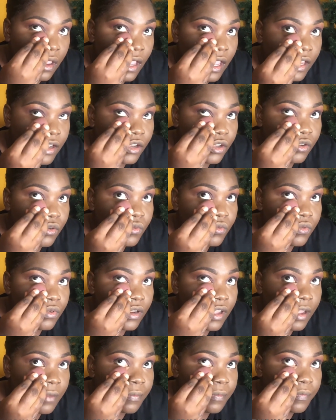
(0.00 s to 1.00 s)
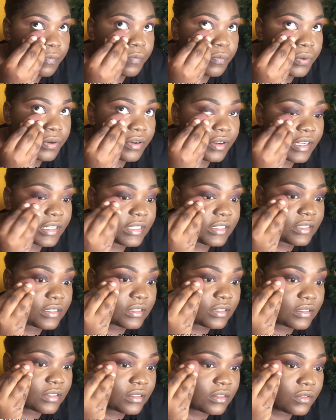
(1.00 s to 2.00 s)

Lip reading: And do not press,